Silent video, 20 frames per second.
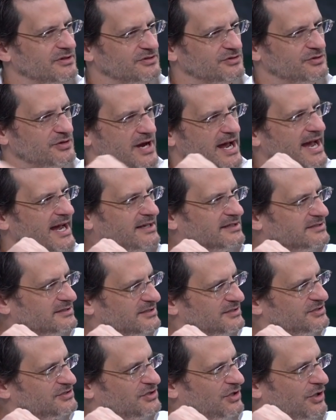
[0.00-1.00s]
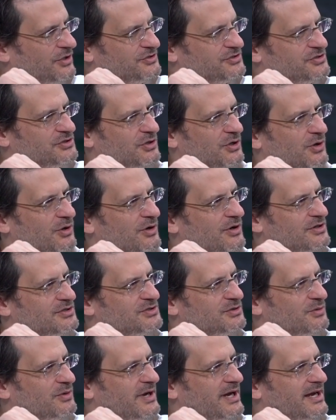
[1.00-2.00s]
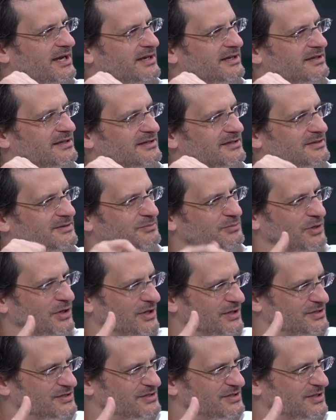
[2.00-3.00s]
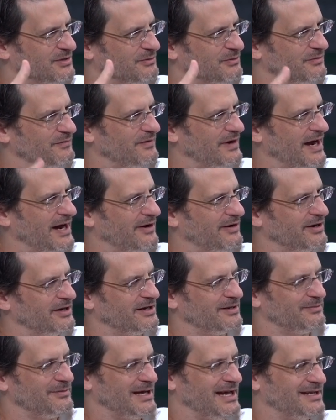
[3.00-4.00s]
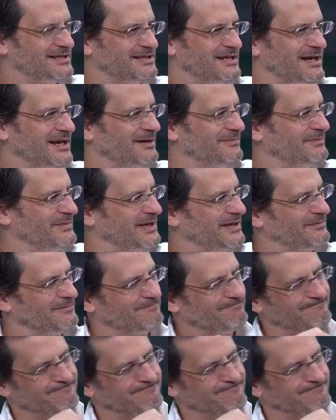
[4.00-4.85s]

drags and assaults Dolores away, the bullets that were fired at him that time, they